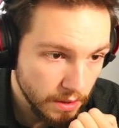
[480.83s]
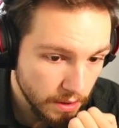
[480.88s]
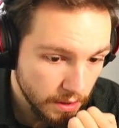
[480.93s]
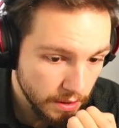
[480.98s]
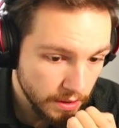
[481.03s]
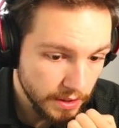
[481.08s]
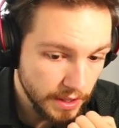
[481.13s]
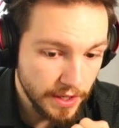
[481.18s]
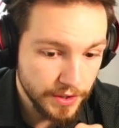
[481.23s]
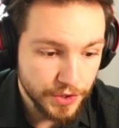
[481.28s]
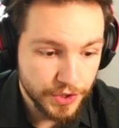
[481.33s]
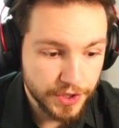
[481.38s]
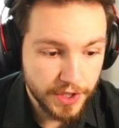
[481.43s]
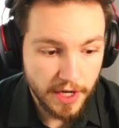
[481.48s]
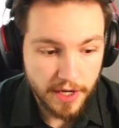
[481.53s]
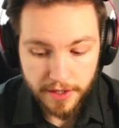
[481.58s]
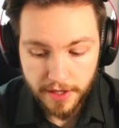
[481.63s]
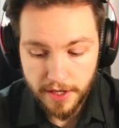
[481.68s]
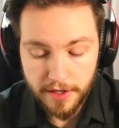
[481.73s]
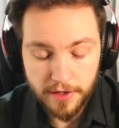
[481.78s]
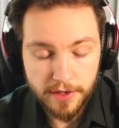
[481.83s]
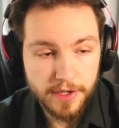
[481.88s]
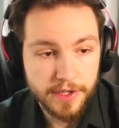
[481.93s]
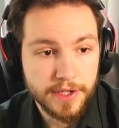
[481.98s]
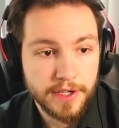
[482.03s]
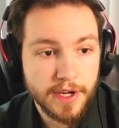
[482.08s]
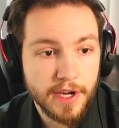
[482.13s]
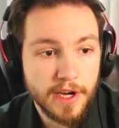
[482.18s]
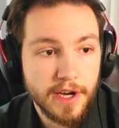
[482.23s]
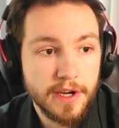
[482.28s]
Yeah, just kind of killing
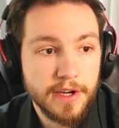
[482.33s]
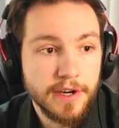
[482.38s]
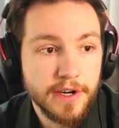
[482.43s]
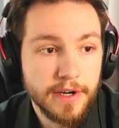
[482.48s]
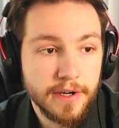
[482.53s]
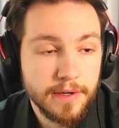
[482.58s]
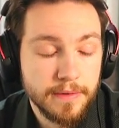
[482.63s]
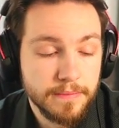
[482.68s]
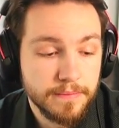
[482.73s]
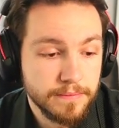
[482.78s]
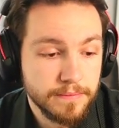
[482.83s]
the guy here.